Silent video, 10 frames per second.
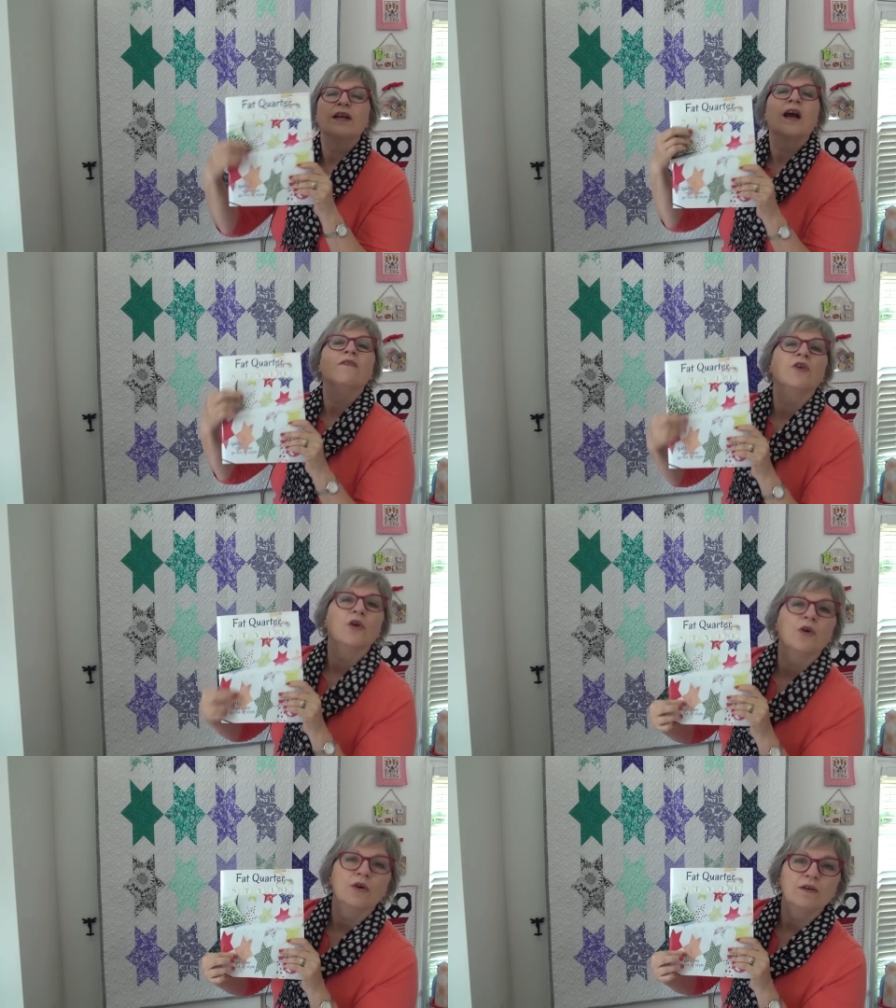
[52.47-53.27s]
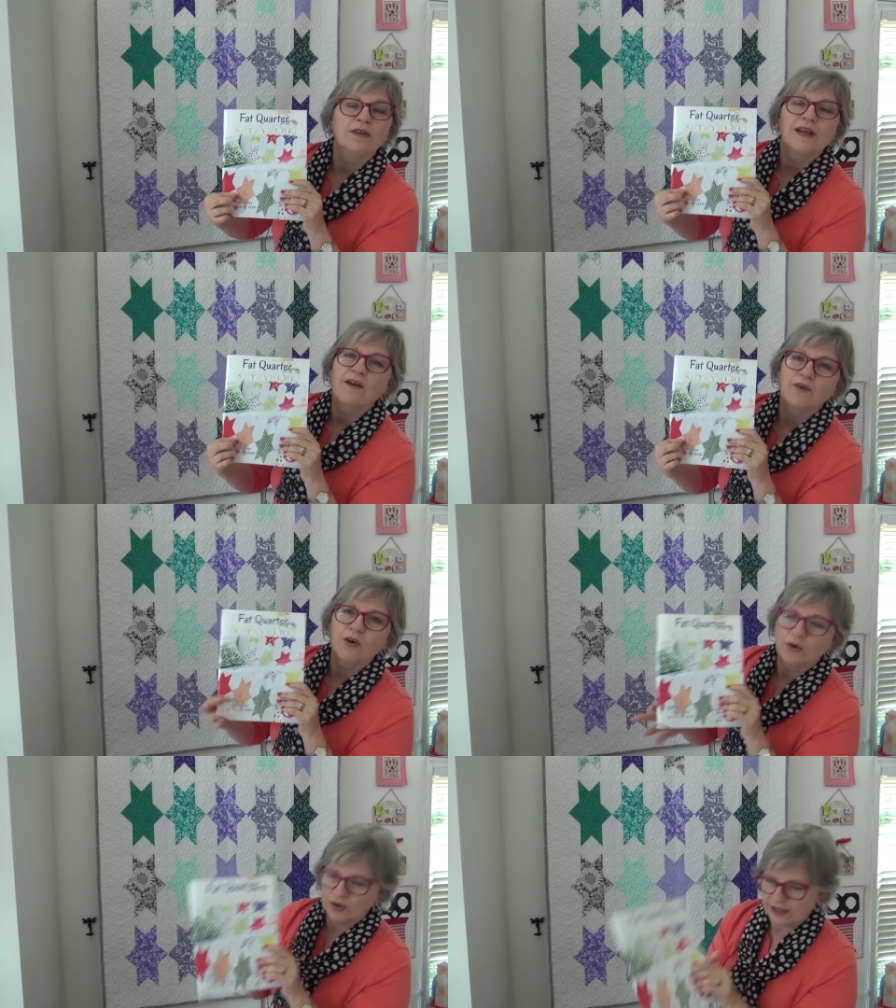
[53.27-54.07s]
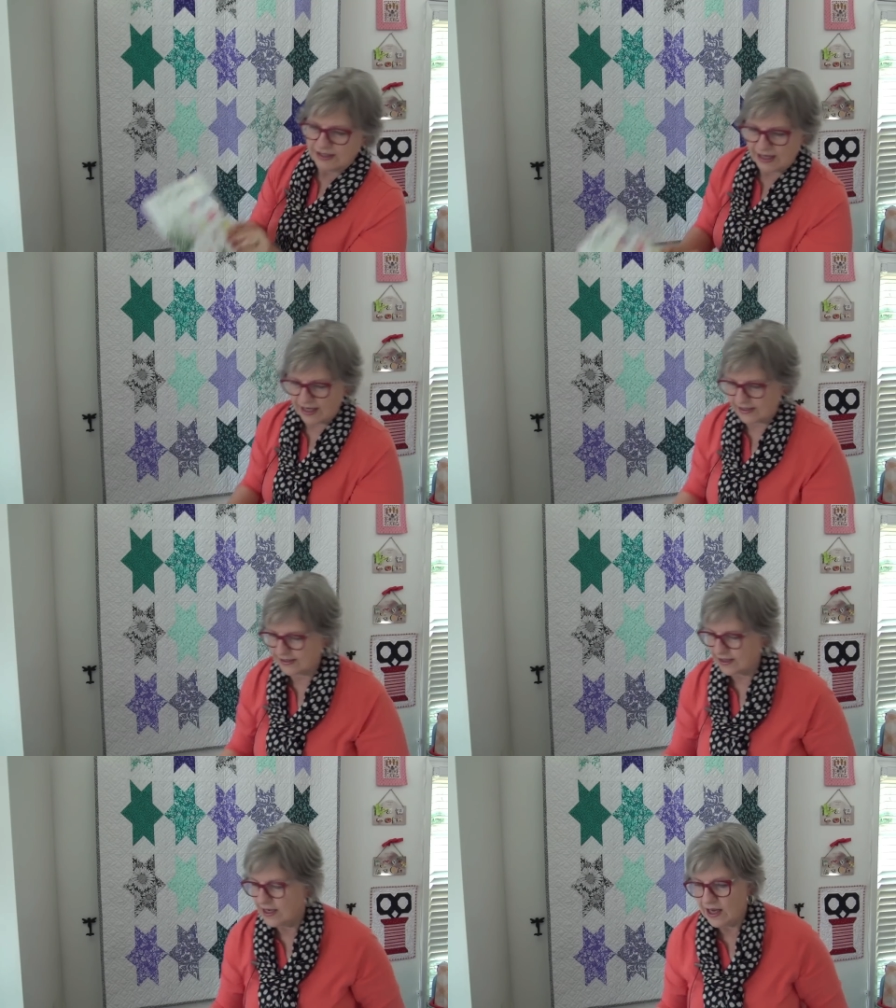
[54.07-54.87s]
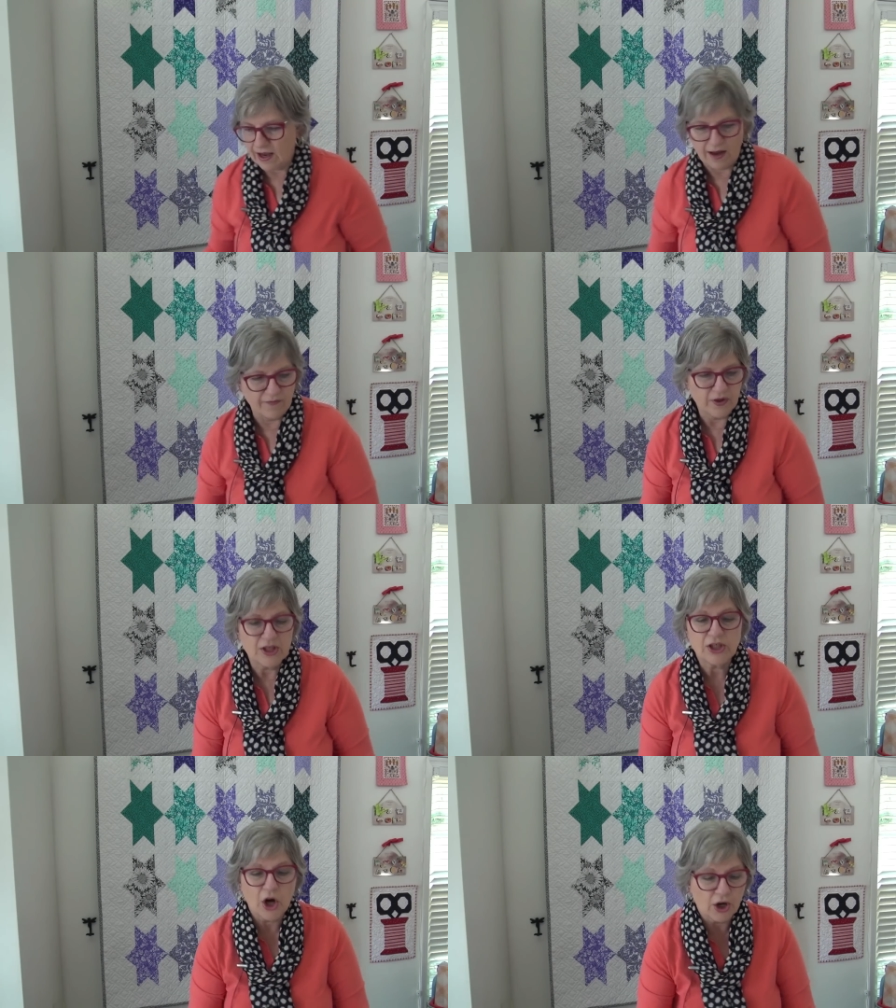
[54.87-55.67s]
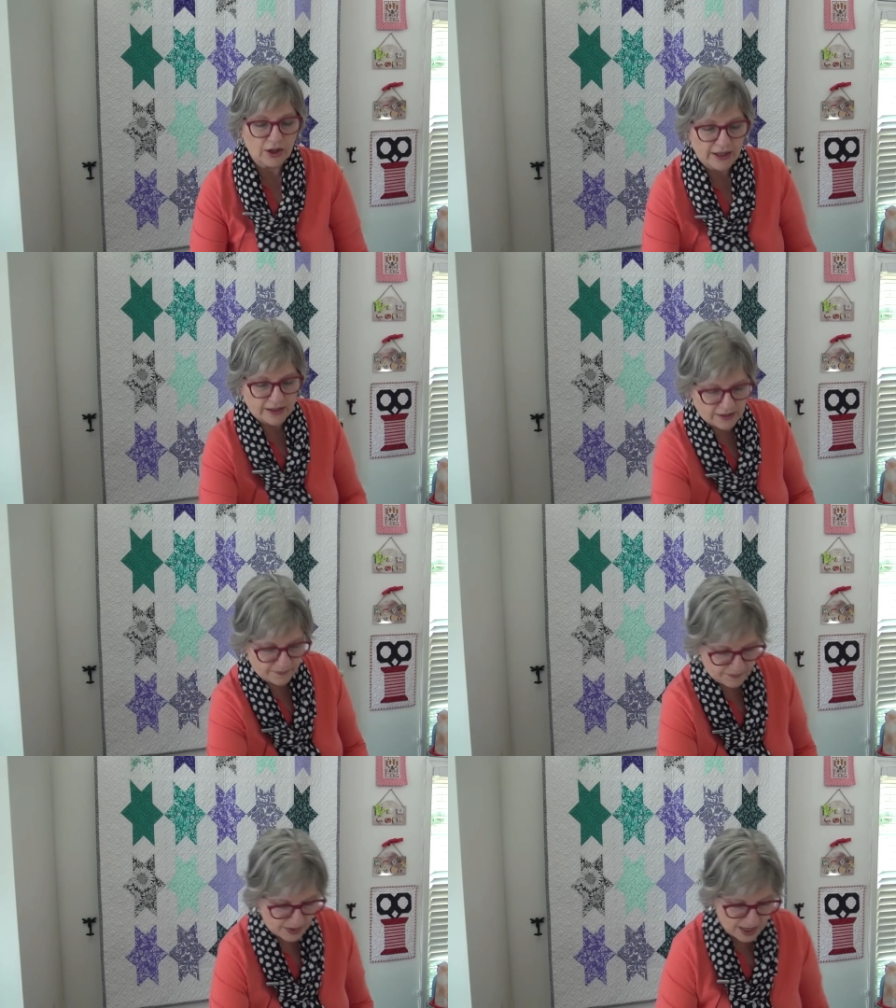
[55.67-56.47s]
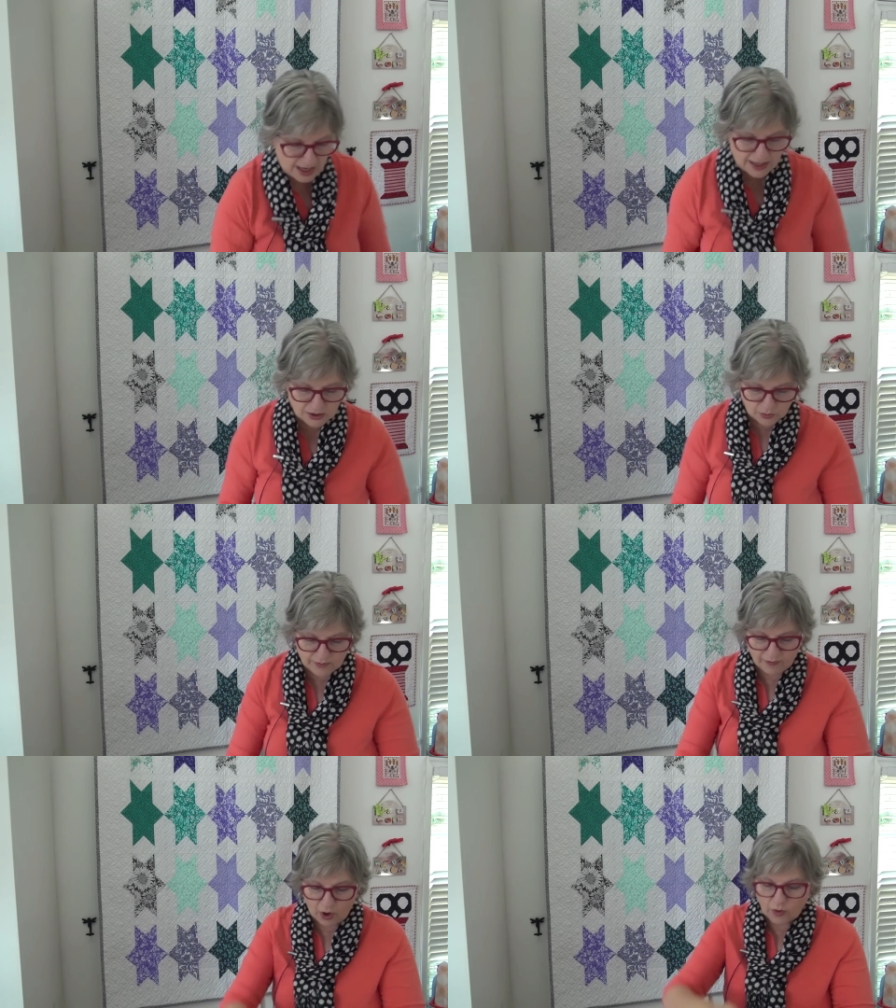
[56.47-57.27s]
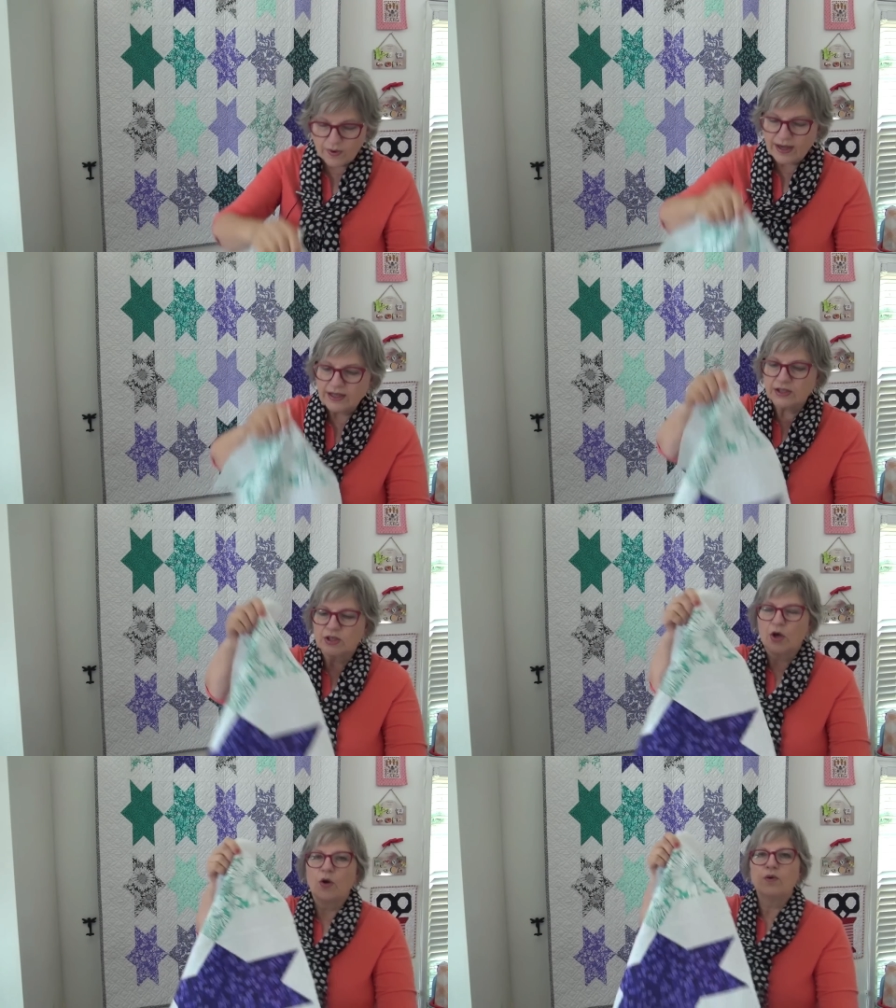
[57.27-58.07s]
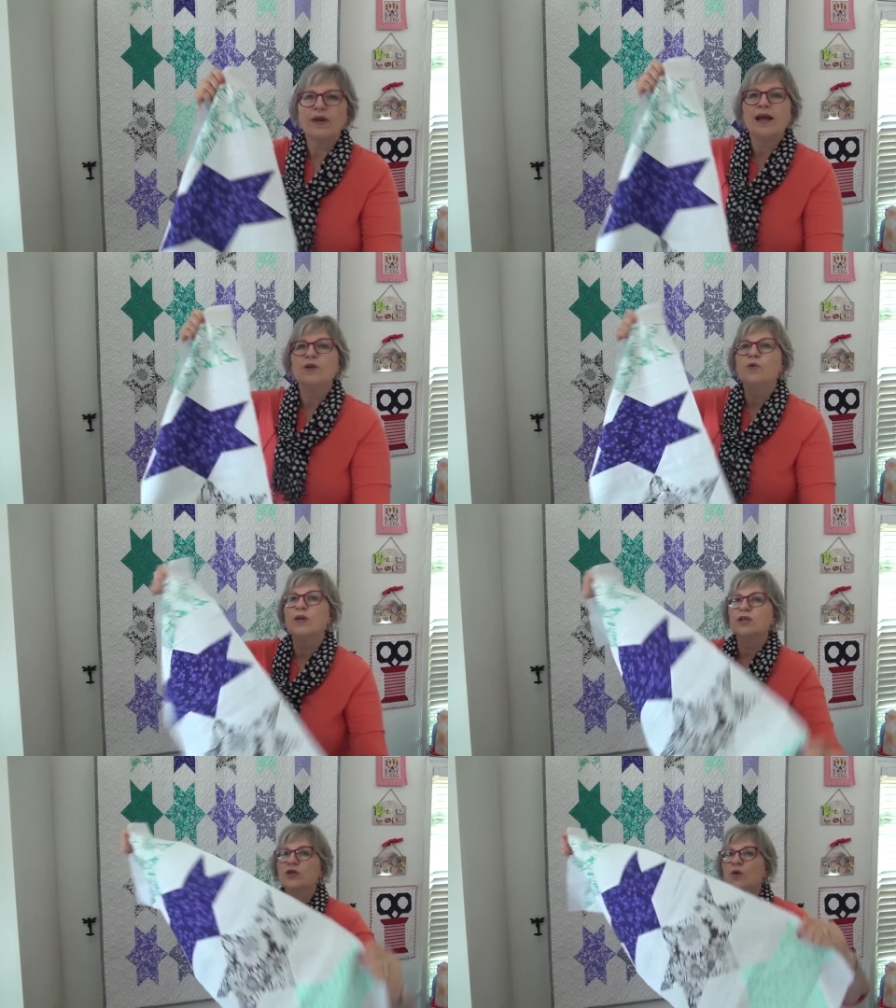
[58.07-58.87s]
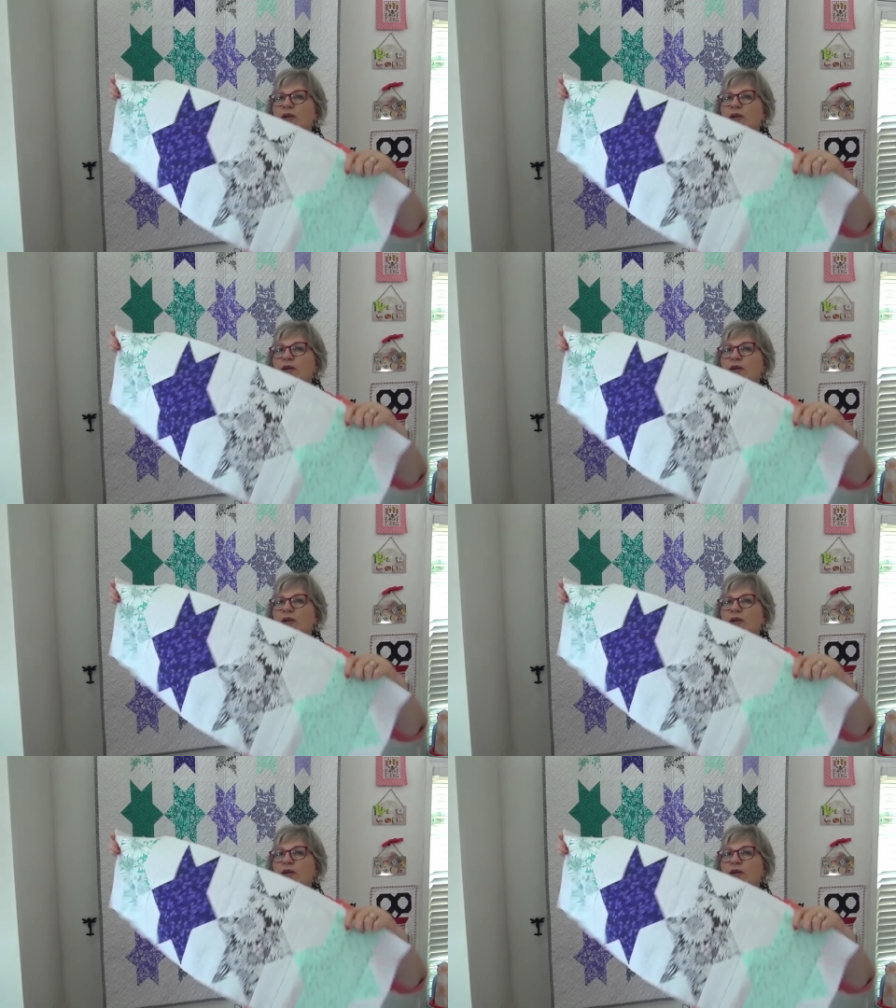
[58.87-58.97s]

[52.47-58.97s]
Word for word: The cover girl, the cover girl is us uh, for the starlet, and so we've already sewn, and you can sew